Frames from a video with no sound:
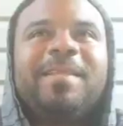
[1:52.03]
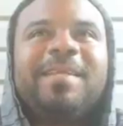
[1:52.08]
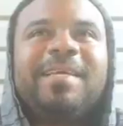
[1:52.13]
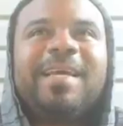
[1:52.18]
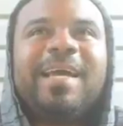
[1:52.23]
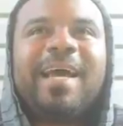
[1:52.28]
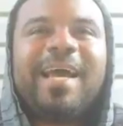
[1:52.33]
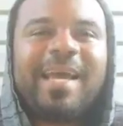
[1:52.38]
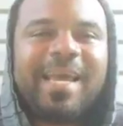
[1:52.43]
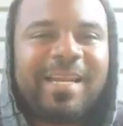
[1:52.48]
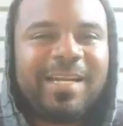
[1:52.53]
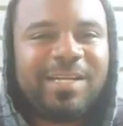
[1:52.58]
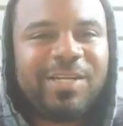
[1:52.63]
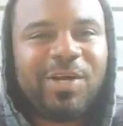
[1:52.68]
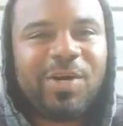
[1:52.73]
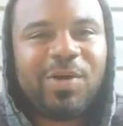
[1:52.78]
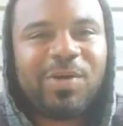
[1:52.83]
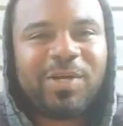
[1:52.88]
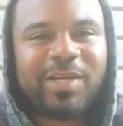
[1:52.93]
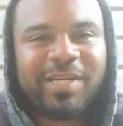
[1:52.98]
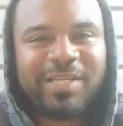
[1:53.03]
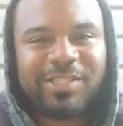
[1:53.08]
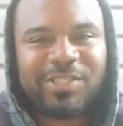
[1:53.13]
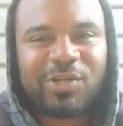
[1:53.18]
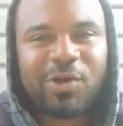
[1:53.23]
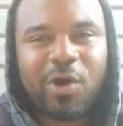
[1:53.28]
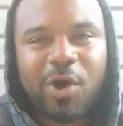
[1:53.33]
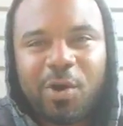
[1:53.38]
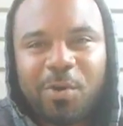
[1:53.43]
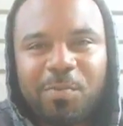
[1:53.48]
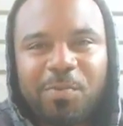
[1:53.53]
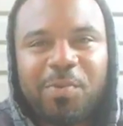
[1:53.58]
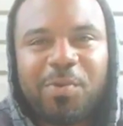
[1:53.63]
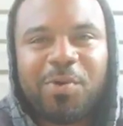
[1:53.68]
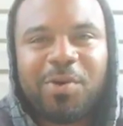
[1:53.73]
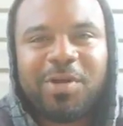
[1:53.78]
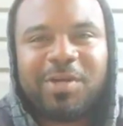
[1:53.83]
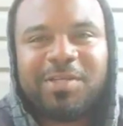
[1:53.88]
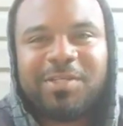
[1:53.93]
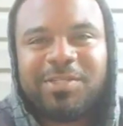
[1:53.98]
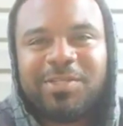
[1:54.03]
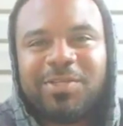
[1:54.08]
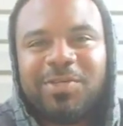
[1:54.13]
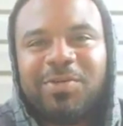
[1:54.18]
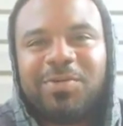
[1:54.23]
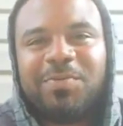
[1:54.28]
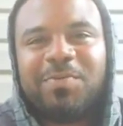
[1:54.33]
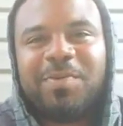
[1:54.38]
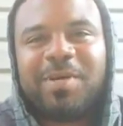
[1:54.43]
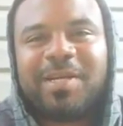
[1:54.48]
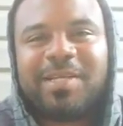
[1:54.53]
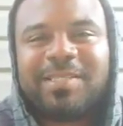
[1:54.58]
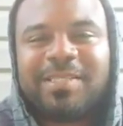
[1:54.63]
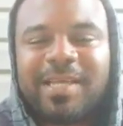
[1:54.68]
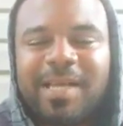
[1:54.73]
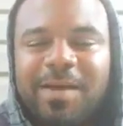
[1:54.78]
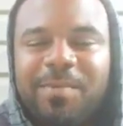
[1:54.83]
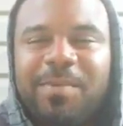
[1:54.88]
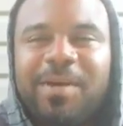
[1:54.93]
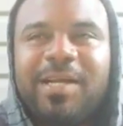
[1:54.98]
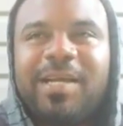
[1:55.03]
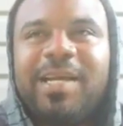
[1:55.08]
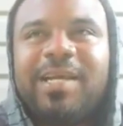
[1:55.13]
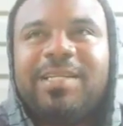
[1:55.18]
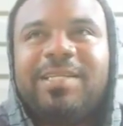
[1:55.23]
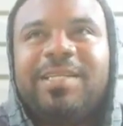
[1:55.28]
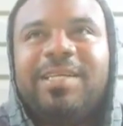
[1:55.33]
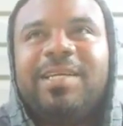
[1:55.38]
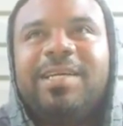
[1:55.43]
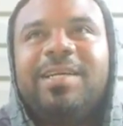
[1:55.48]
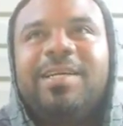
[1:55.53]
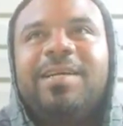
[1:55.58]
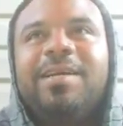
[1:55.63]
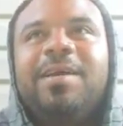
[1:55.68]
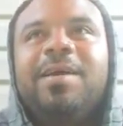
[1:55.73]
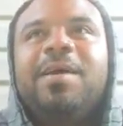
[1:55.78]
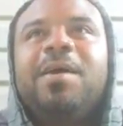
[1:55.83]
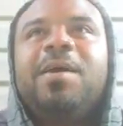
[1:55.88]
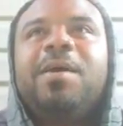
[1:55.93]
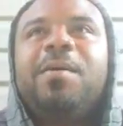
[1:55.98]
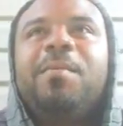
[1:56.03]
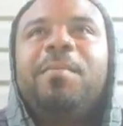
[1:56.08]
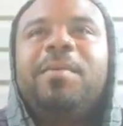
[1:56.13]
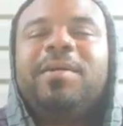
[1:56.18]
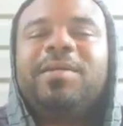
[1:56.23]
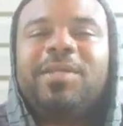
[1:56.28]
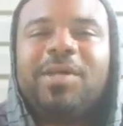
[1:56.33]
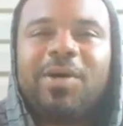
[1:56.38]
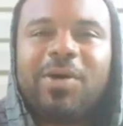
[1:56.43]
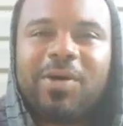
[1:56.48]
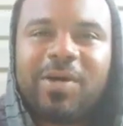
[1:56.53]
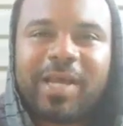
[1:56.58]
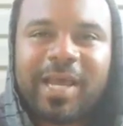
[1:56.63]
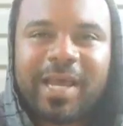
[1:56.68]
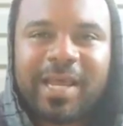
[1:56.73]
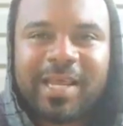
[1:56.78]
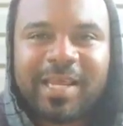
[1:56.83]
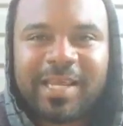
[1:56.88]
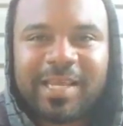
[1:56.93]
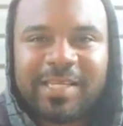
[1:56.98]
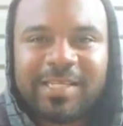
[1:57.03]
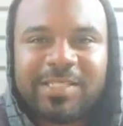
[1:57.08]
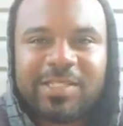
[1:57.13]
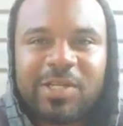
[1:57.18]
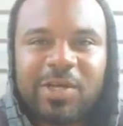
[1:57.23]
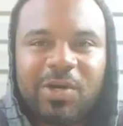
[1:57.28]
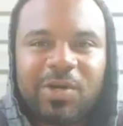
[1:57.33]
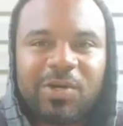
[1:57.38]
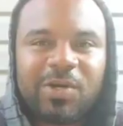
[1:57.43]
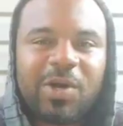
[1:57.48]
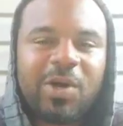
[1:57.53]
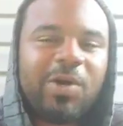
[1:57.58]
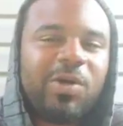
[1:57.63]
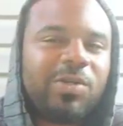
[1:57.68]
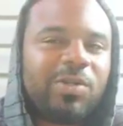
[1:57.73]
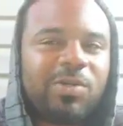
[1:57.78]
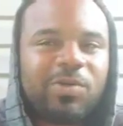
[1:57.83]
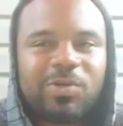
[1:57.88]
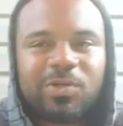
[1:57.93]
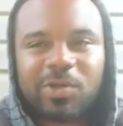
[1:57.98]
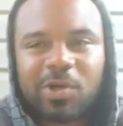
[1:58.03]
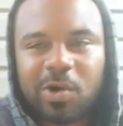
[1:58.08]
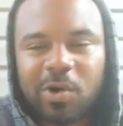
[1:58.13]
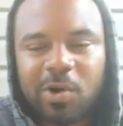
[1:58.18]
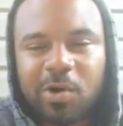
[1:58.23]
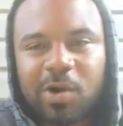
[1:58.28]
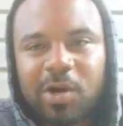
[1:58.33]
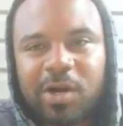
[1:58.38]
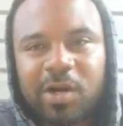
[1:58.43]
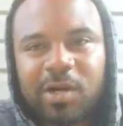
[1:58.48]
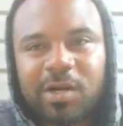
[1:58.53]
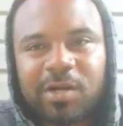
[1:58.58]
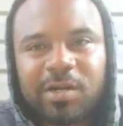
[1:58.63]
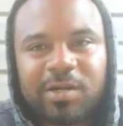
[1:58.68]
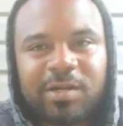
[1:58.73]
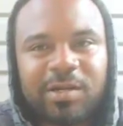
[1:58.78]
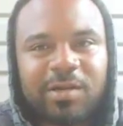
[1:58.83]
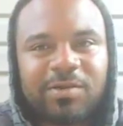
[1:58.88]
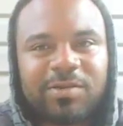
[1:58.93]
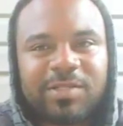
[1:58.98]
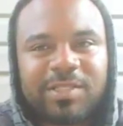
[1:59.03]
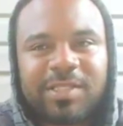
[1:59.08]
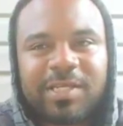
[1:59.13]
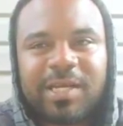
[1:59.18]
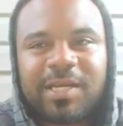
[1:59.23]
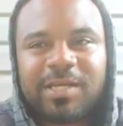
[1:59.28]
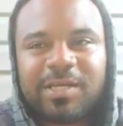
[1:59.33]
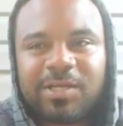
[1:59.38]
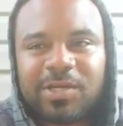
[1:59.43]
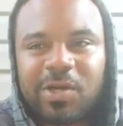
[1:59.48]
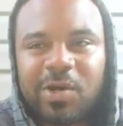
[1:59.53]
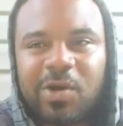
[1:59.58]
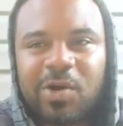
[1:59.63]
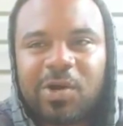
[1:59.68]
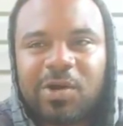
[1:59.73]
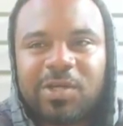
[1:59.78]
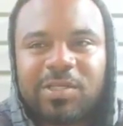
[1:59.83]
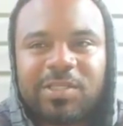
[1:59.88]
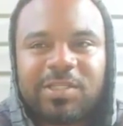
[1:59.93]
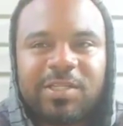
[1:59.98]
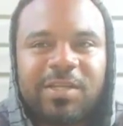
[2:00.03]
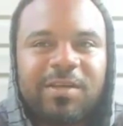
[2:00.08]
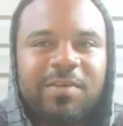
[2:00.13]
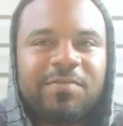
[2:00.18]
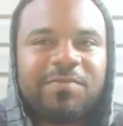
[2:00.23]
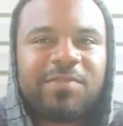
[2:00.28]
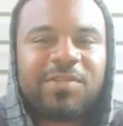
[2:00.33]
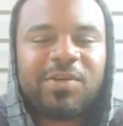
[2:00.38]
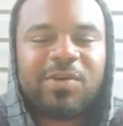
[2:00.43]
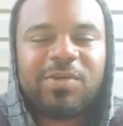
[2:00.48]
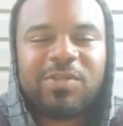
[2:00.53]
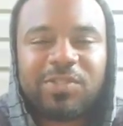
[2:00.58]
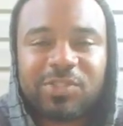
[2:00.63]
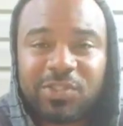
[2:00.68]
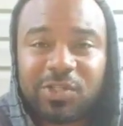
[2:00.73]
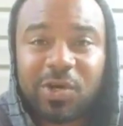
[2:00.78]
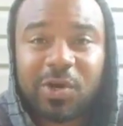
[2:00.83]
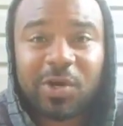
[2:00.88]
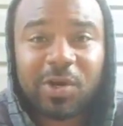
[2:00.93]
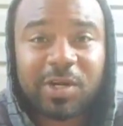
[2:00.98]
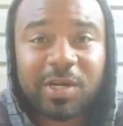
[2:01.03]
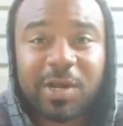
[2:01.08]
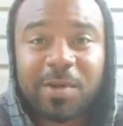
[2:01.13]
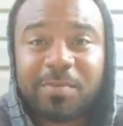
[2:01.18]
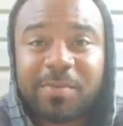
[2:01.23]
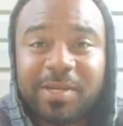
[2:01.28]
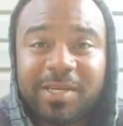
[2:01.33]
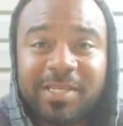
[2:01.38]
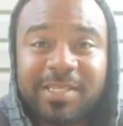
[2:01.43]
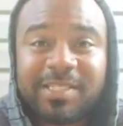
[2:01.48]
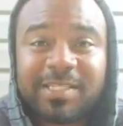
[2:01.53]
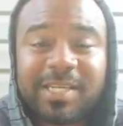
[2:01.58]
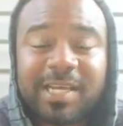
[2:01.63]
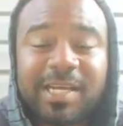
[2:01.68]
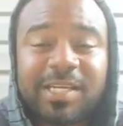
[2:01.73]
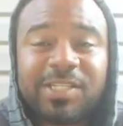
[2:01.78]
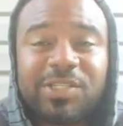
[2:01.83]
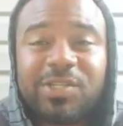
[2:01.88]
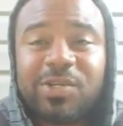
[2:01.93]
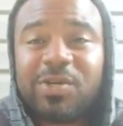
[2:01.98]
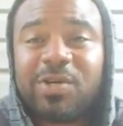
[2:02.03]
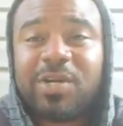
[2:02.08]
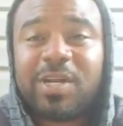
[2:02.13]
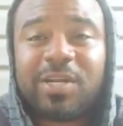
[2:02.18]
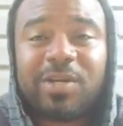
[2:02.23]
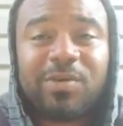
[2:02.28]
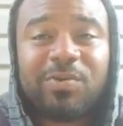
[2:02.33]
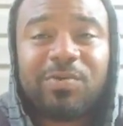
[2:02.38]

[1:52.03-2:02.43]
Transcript: the guy had a dog in his carport. So by the time I got there, my dog had his dog all on the car, on the side of the car and stuff. So it's dark. I'm in this guy's yard. I